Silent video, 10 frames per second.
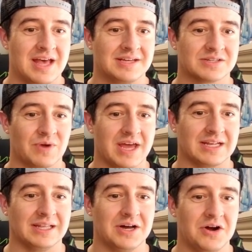So we had a
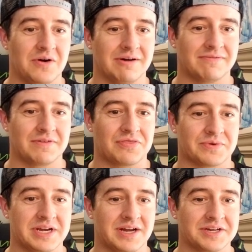low of
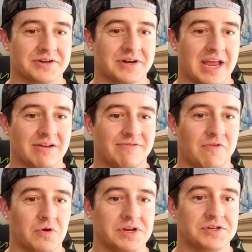
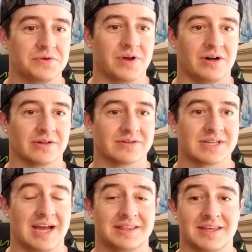
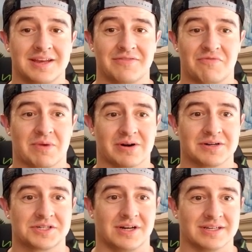$342 at the end of
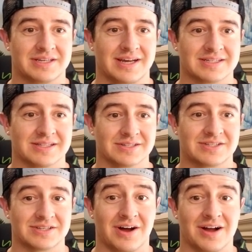March on Tesla's
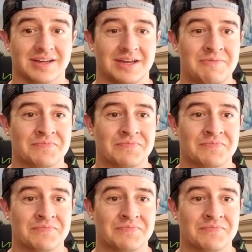stock.